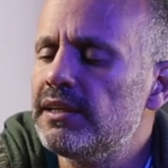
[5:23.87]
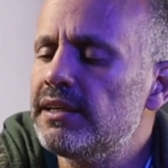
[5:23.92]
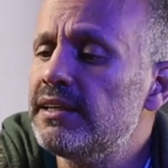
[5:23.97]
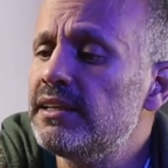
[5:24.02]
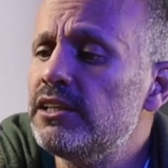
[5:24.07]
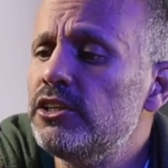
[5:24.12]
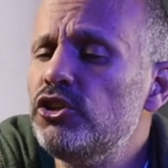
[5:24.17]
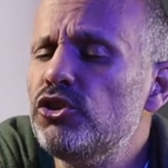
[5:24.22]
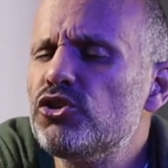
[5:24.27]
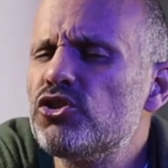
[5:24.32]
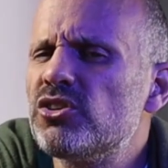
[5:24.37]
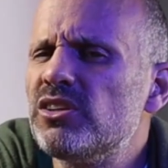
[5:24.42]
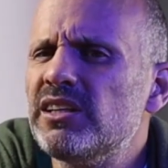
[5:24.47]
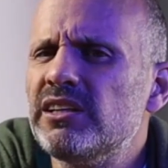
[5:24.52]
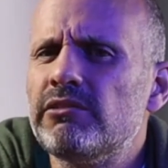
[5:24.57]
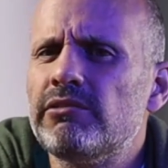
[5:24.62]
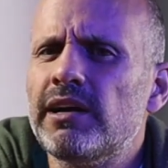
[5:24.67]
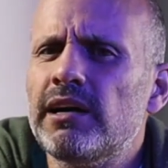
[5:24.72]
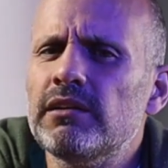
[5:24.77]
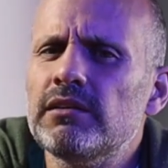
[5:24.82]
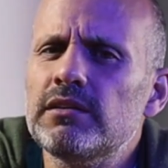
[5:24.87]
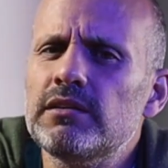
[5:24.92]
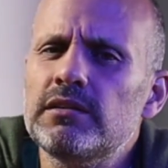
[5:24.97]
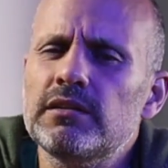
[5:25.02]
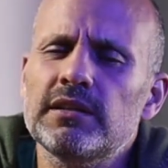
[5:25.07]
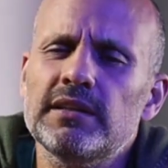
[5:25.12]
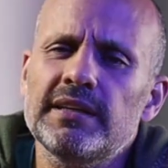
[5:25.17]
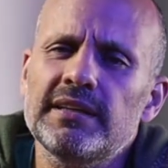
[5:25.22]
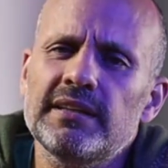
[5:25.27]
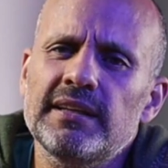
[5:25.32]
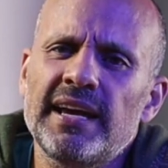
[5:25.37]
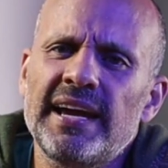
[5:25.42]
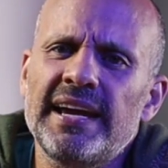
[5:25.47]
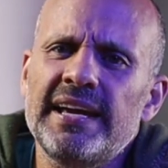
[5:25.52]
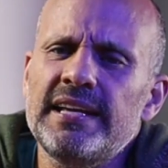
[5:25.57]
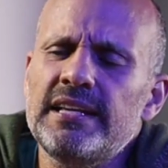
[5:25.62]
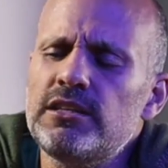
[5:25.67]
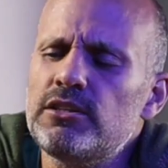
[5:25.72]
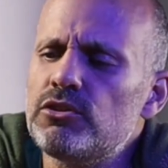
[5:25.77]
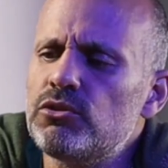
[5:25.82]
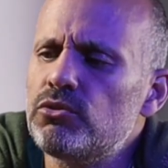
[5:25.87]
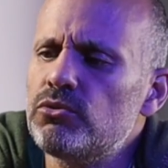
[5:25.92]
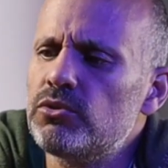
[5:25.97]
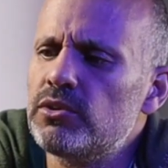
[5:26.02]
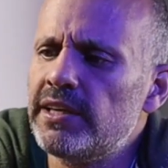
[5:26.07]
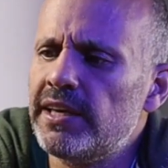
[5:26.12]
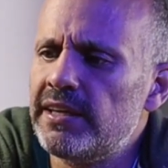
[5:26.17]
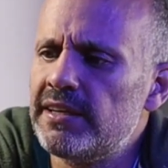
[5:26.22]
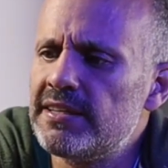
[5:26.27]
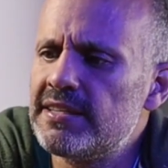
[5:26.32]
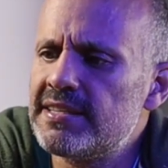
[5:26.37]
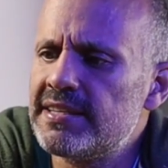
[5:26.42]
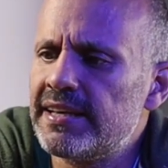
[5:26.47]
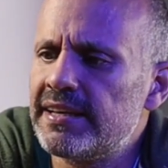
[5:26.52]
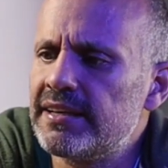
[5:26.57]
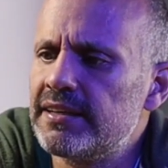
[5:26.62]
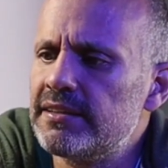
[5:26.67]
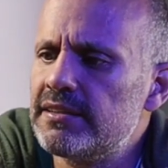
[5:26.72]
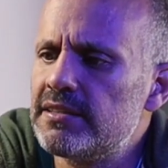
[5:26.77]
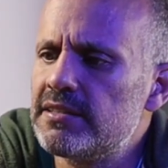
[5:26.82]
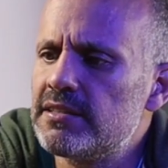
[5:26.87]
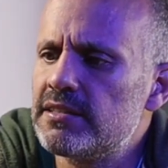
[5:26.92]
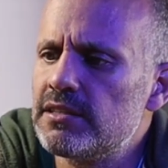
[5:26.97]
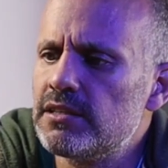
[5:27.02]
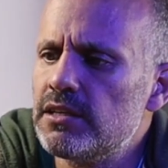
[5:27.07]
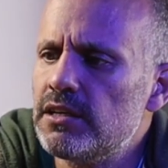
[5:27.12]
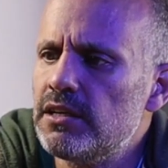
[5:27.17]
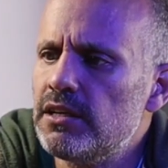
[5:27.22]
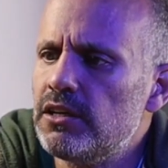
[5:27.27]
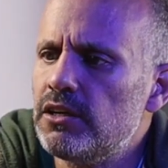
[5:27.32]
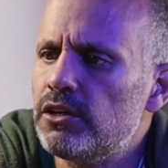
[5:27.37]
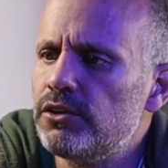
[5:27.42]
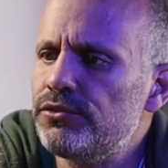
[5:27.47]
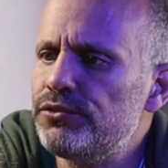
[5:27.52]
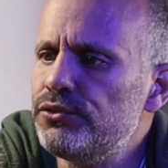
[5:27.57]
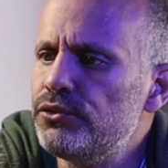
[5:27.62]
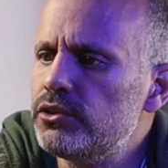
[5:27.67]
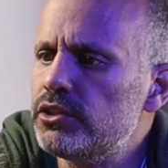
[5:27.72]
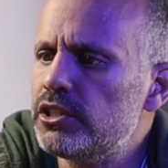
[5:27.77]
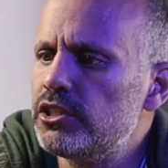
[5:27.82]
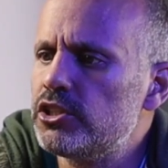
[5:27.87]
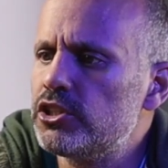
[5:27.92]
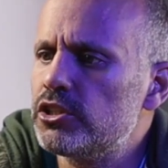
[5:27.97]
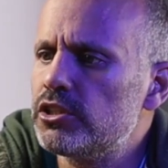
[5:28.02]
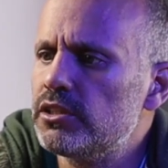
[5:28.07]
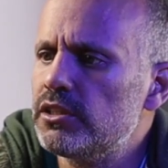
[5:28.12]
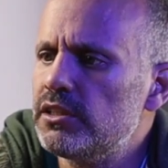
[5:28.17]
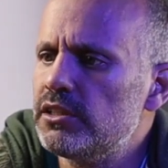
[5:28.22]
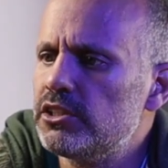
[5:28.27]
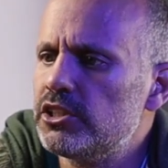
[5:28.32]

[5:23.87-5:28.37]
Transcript: usually around 8 to 10 seconds of footage.